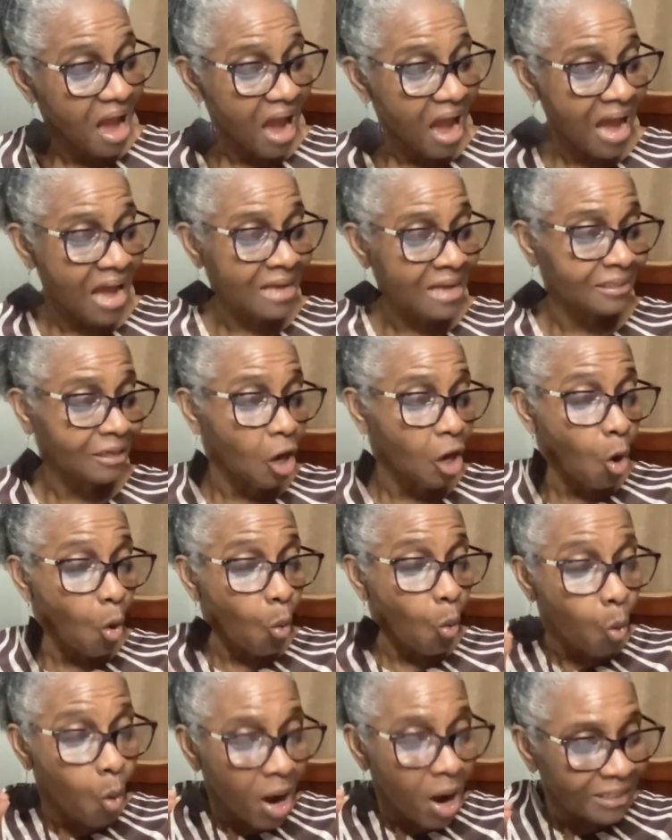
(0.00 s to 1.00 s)
And
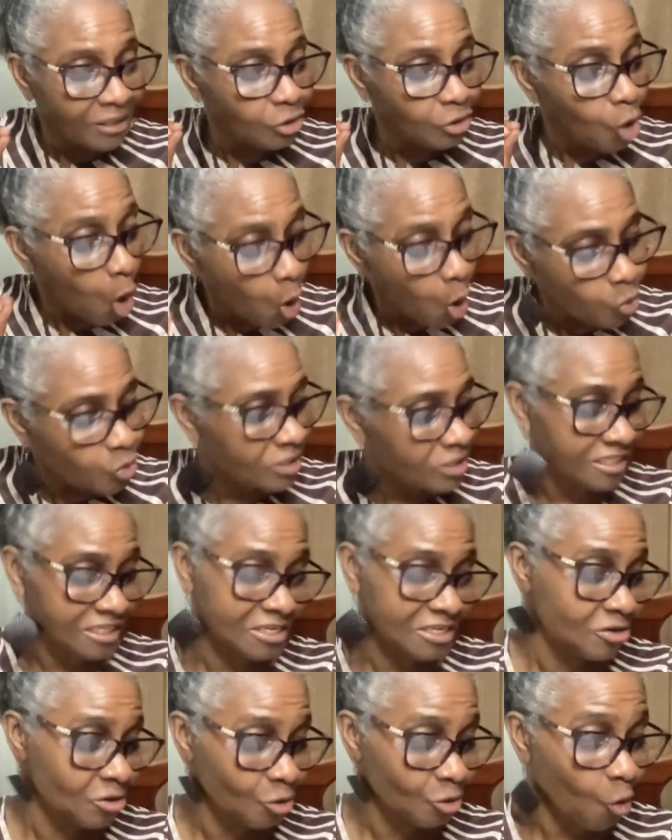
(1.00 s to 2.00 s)
1,000
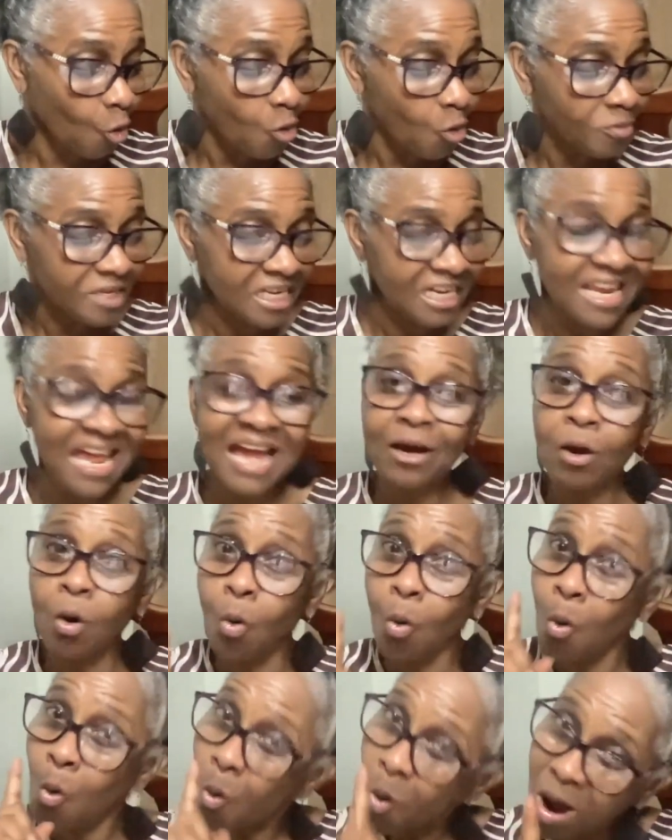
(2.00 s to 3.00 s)
years coming like
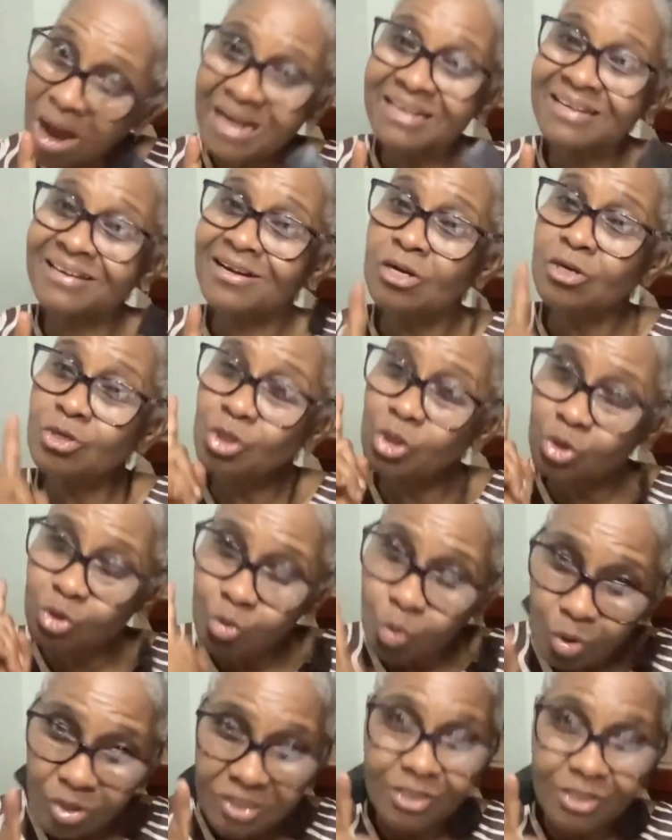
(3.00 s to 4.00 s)
one
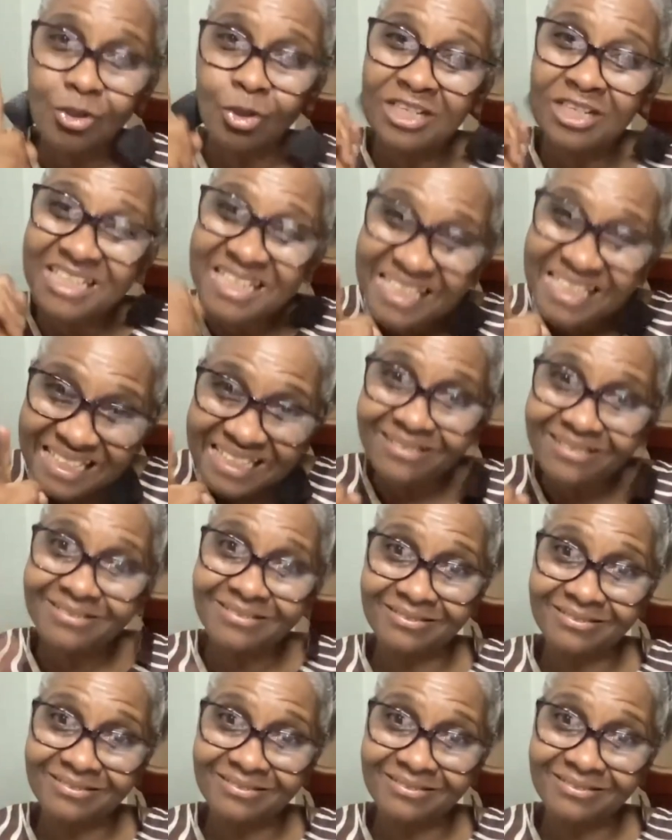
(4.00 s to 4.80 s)
so day.